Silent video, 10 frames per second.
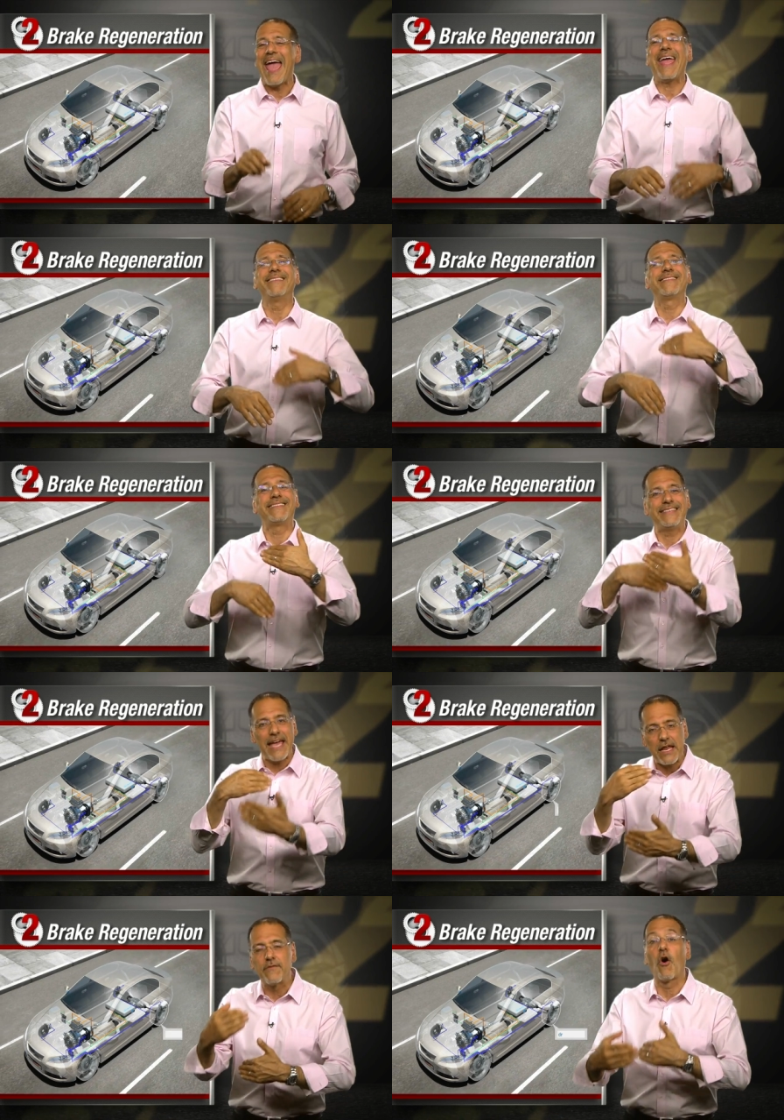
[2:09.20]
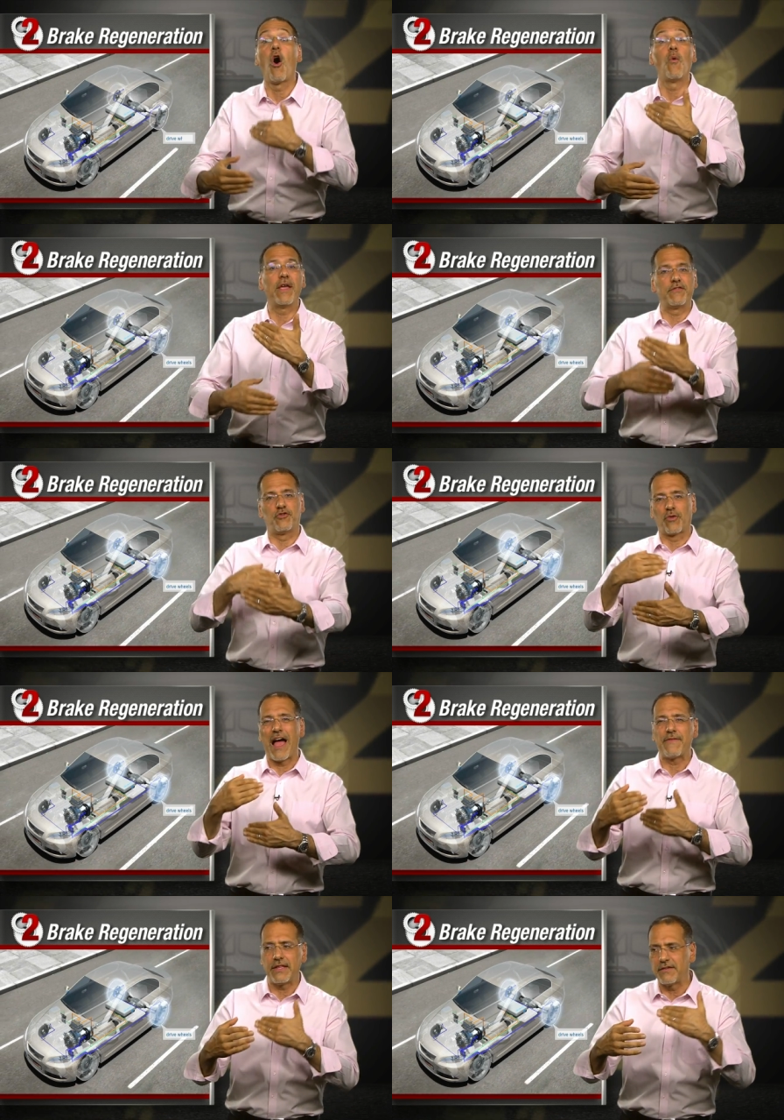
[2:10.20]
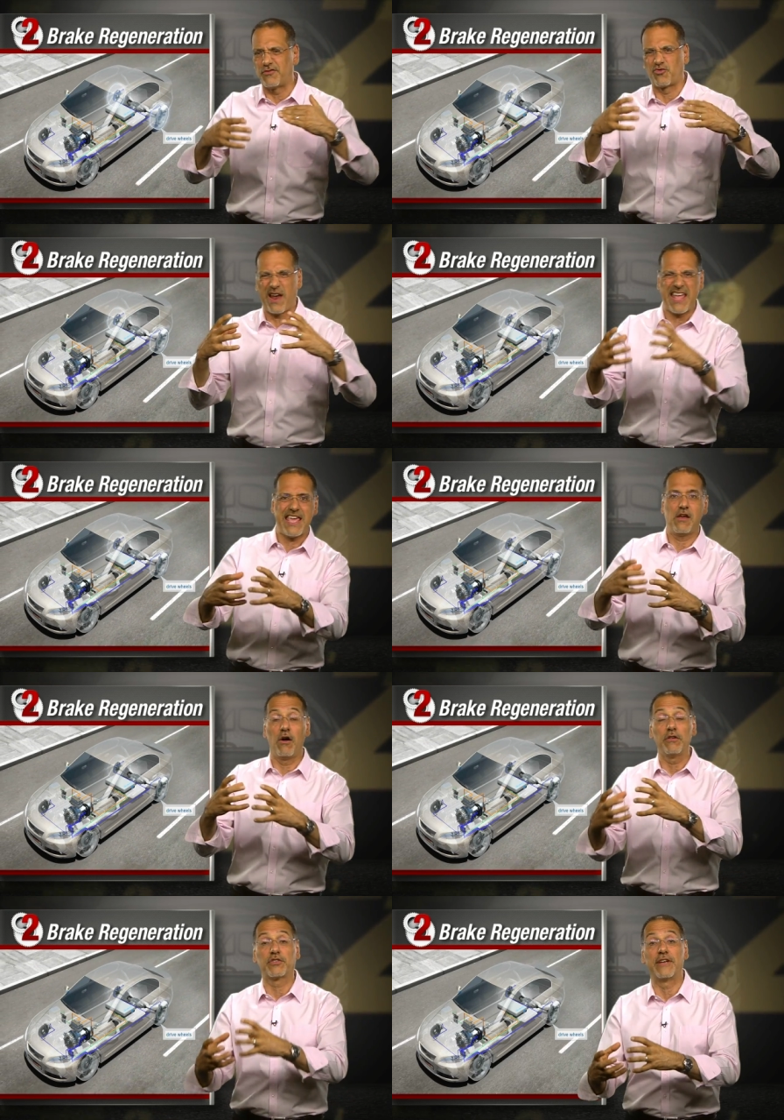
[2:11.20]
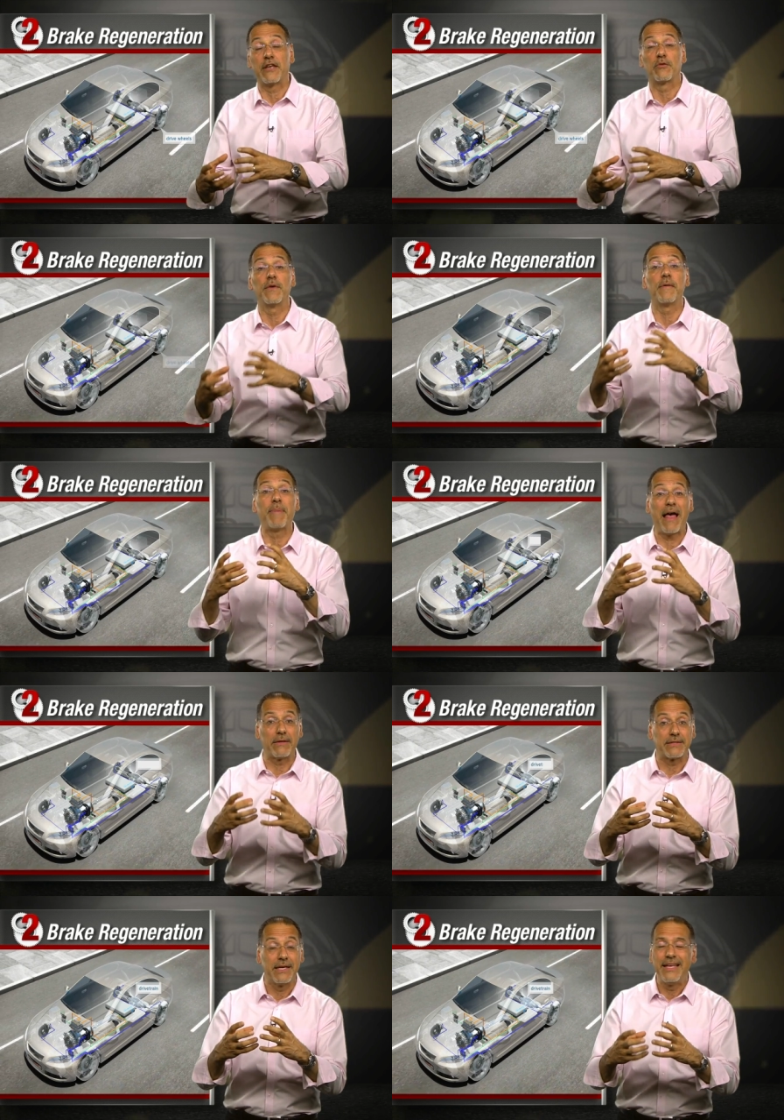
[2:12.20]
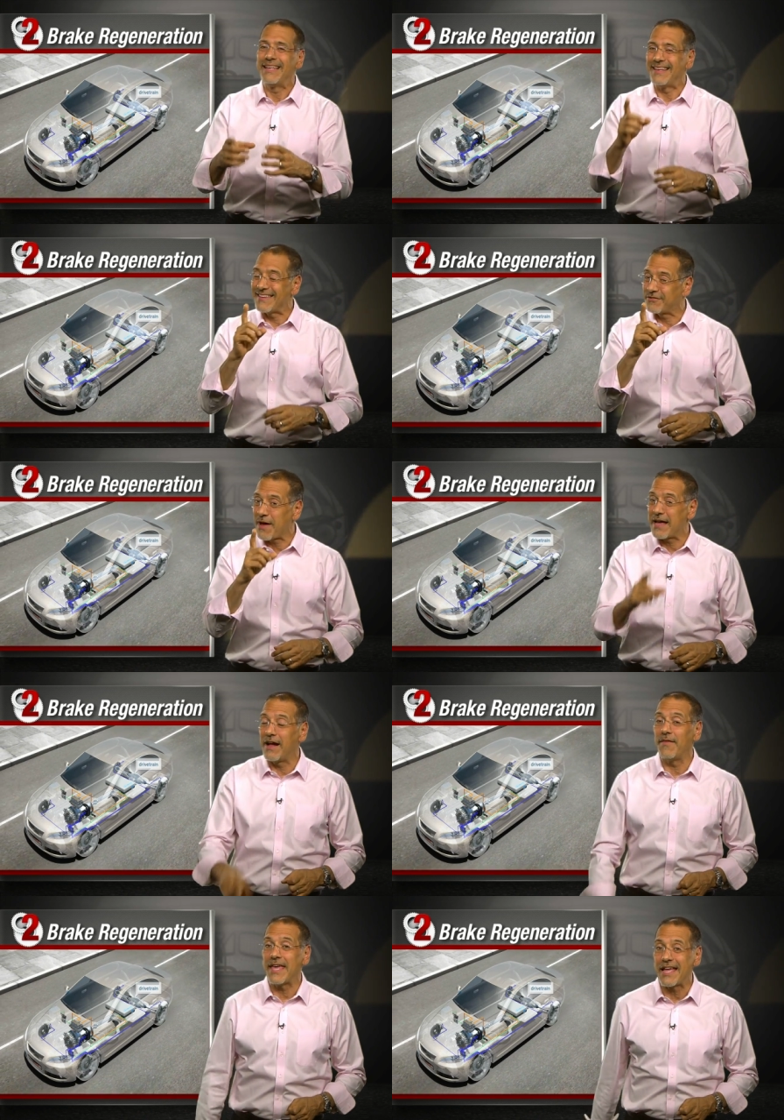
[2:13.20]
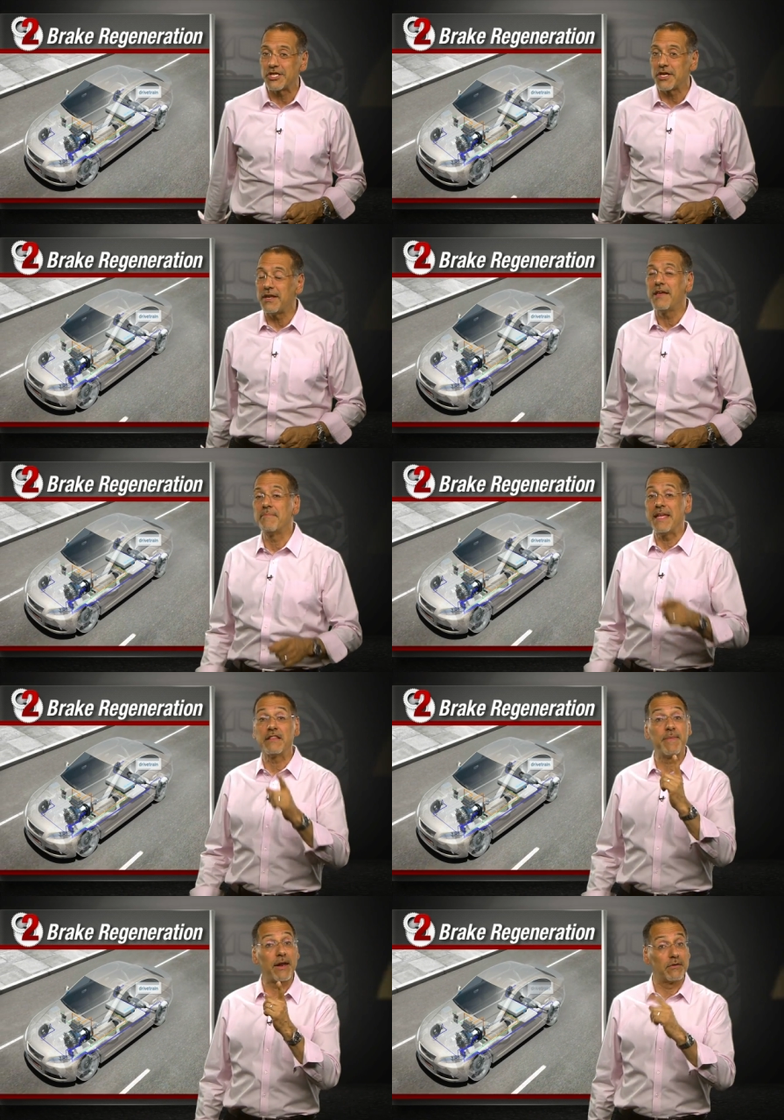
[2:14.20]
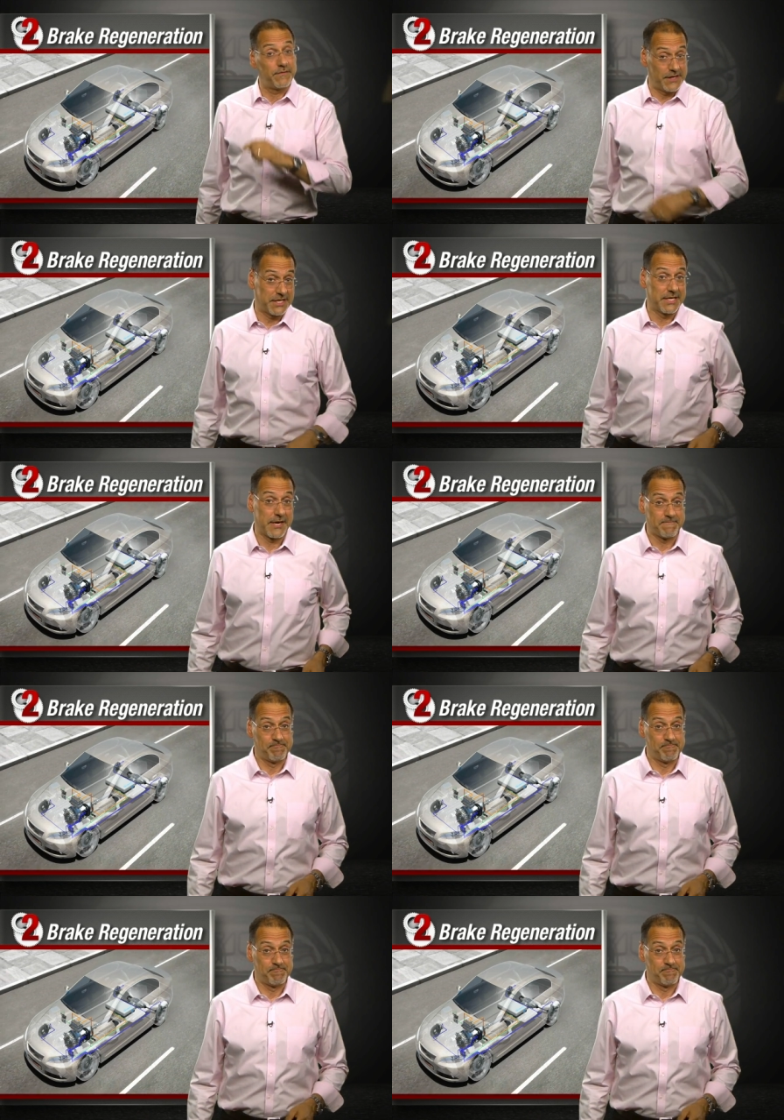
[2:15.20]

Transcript: instead of always driving this draggy alternator with a belt. Less drag on the engine means better efficiency.